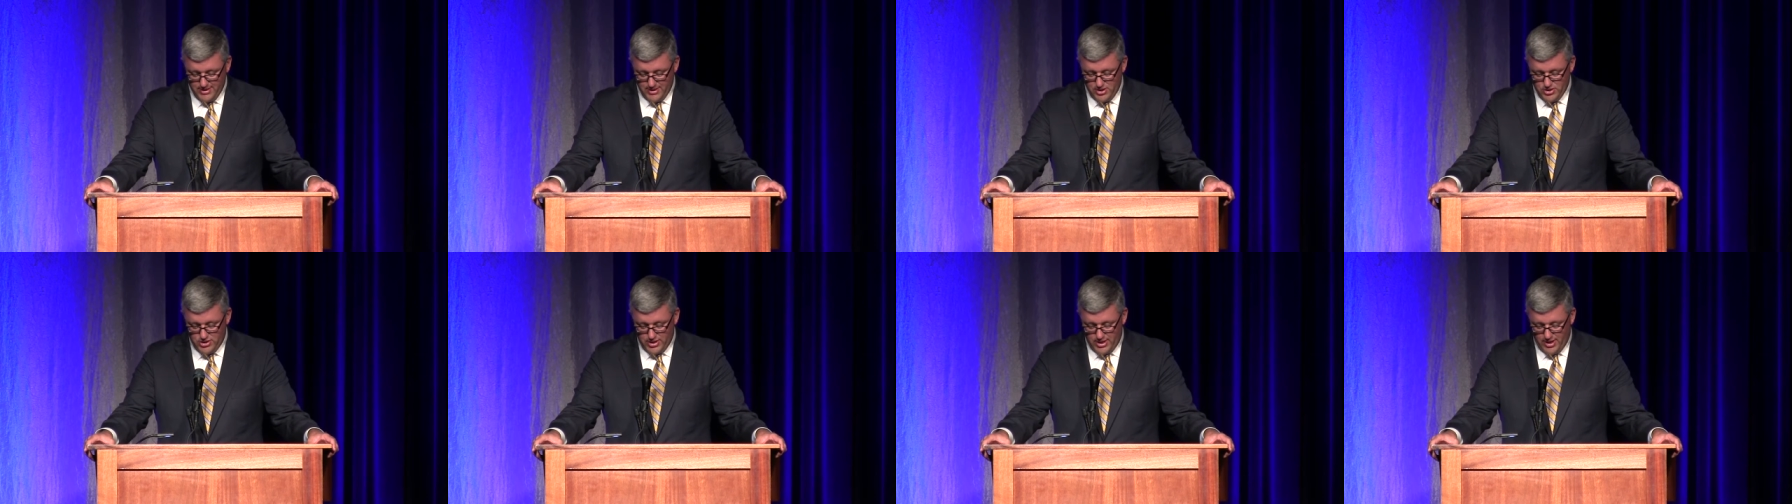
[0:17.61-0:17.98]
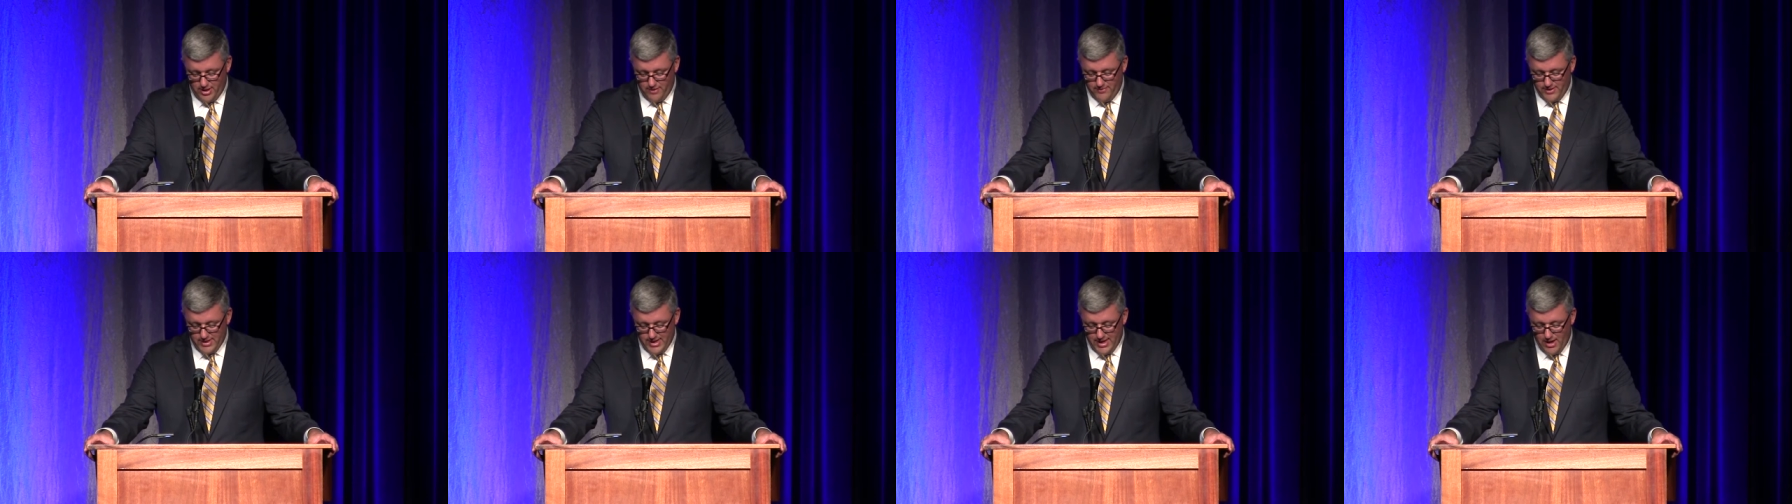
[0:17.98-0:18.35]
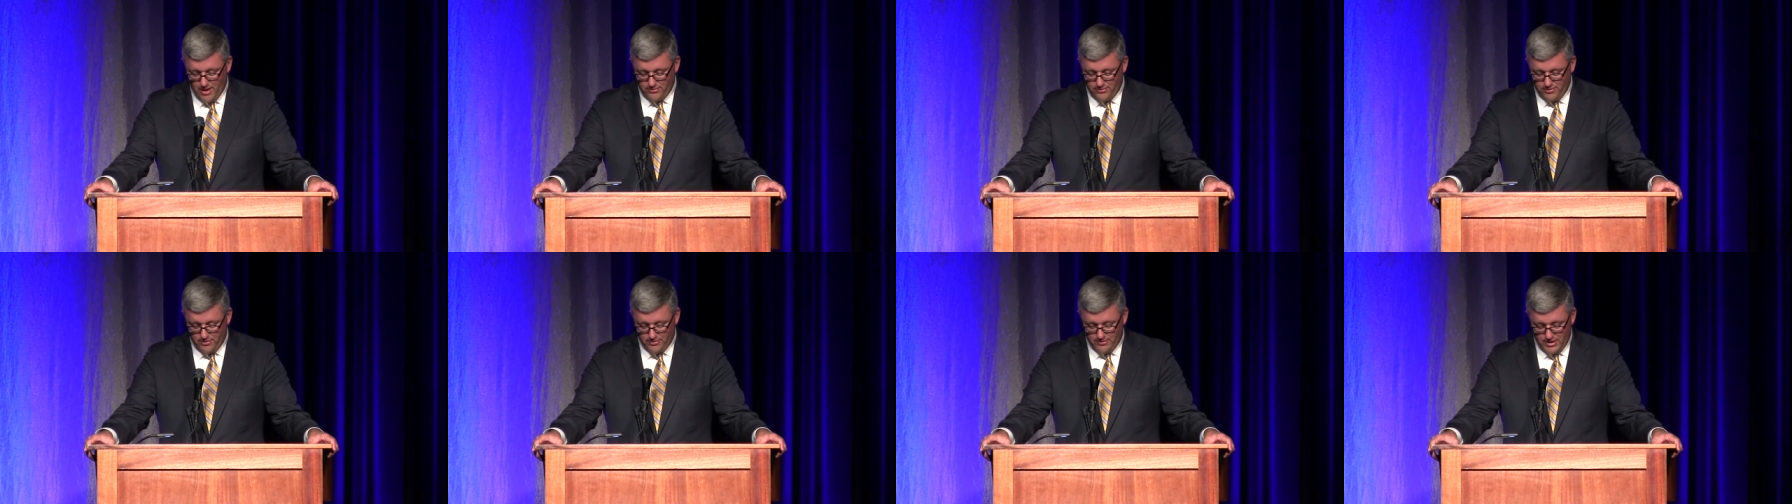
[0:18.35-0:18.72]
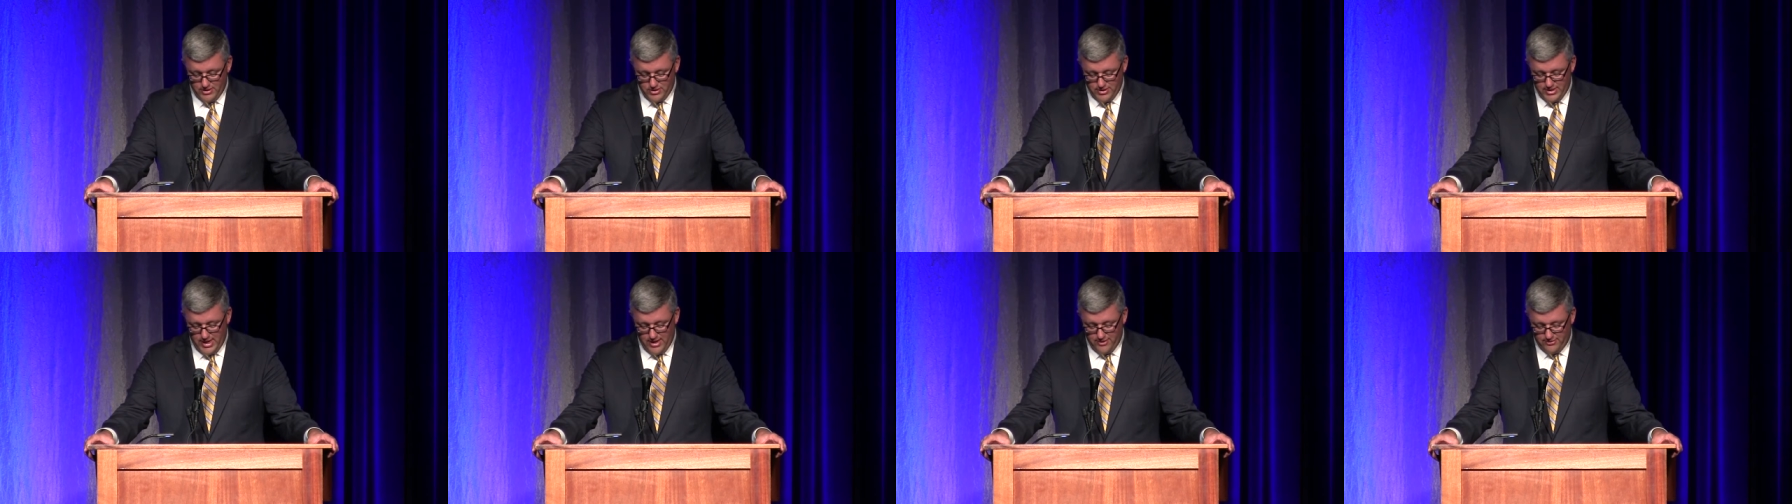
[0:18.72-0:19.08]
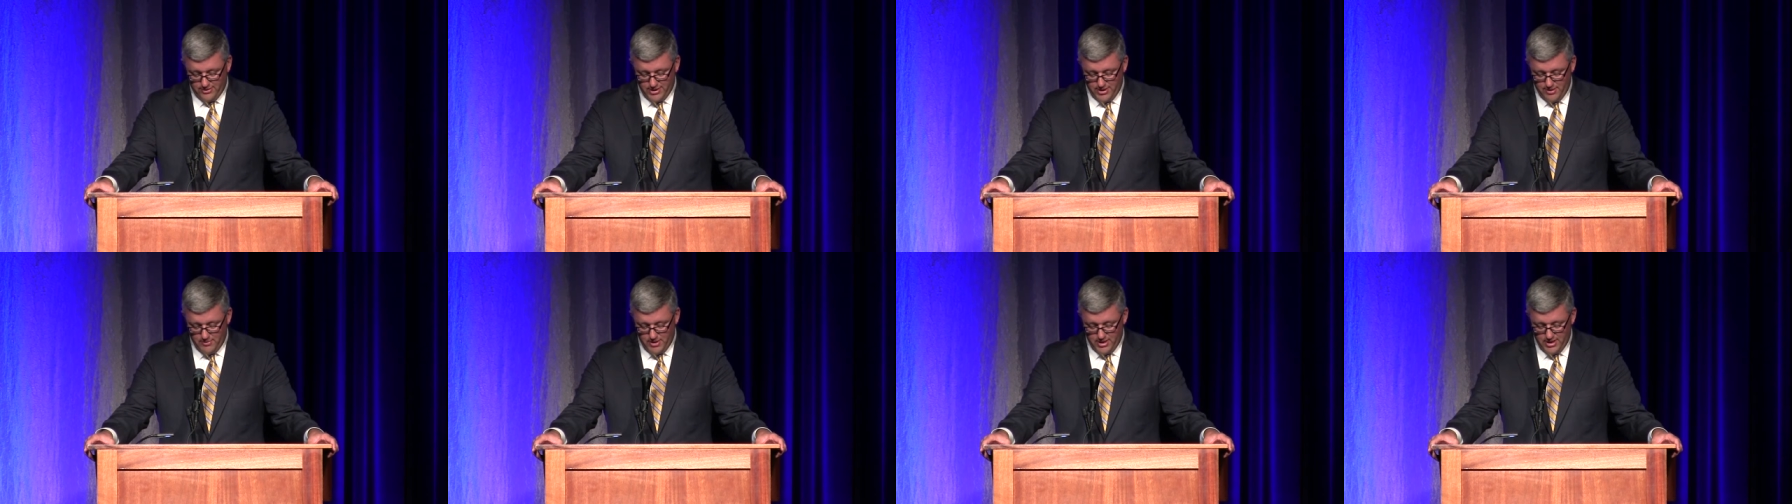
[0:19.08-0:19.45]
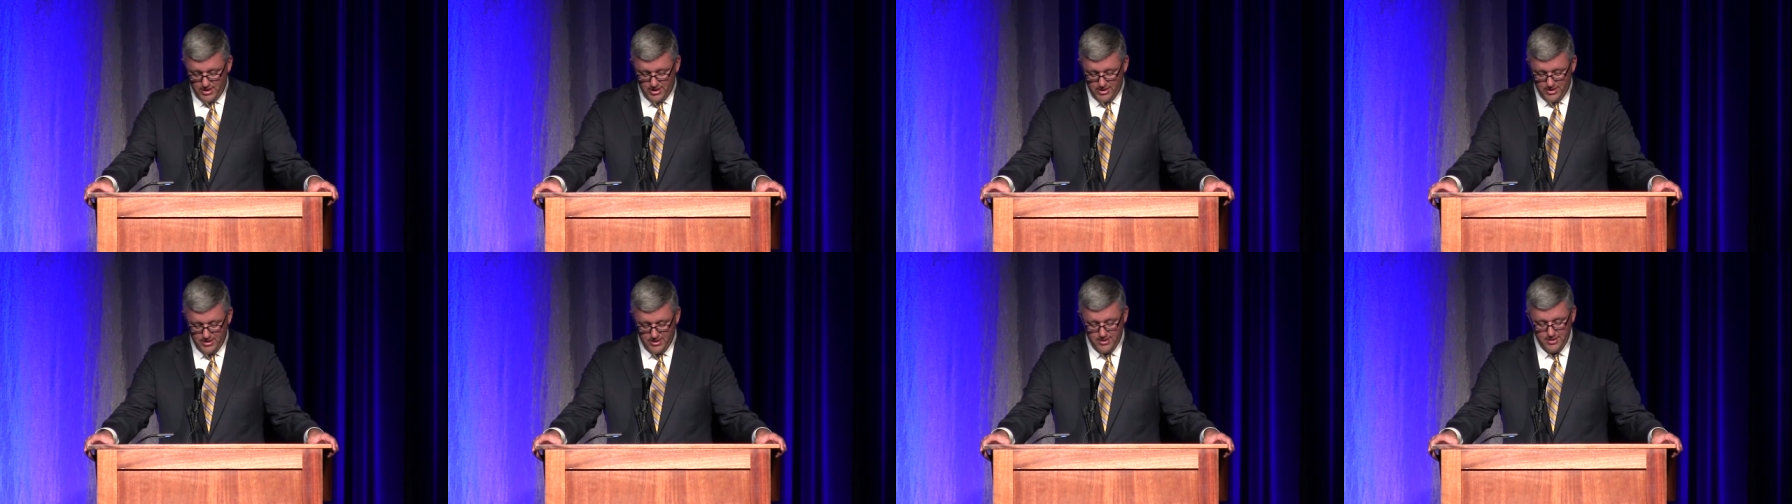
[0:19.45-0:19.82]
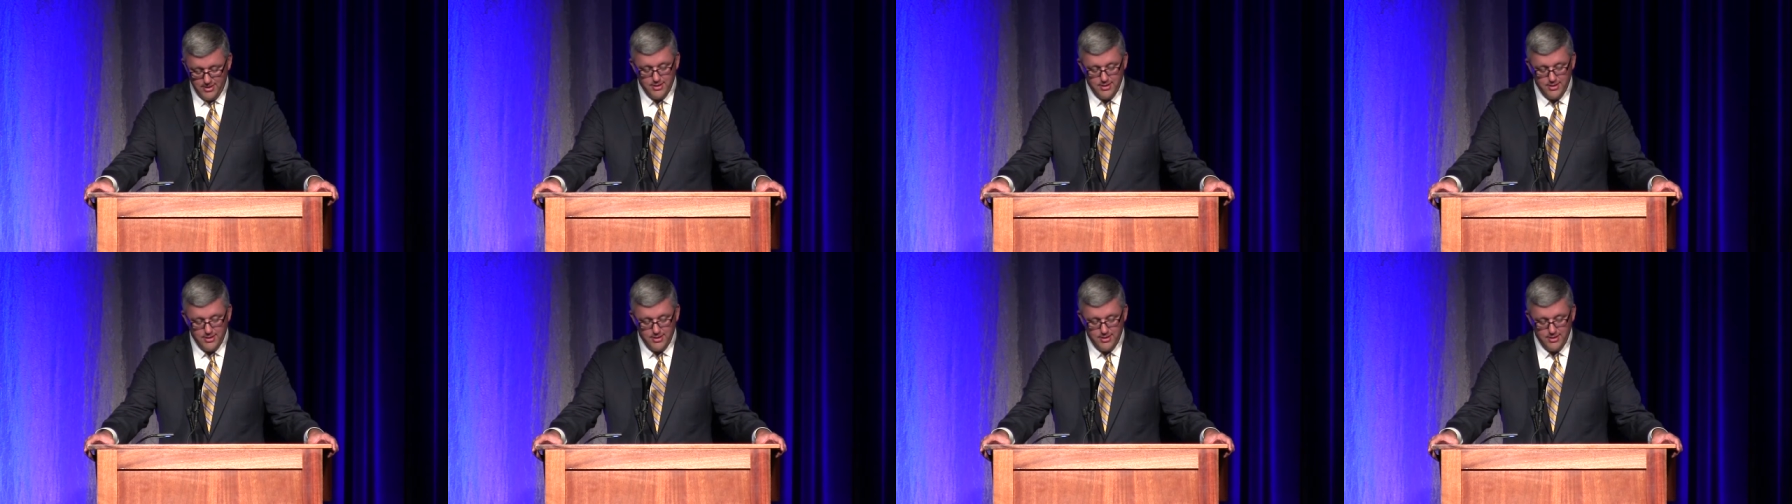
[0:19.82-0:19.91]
and chair of the Council's Education Committee,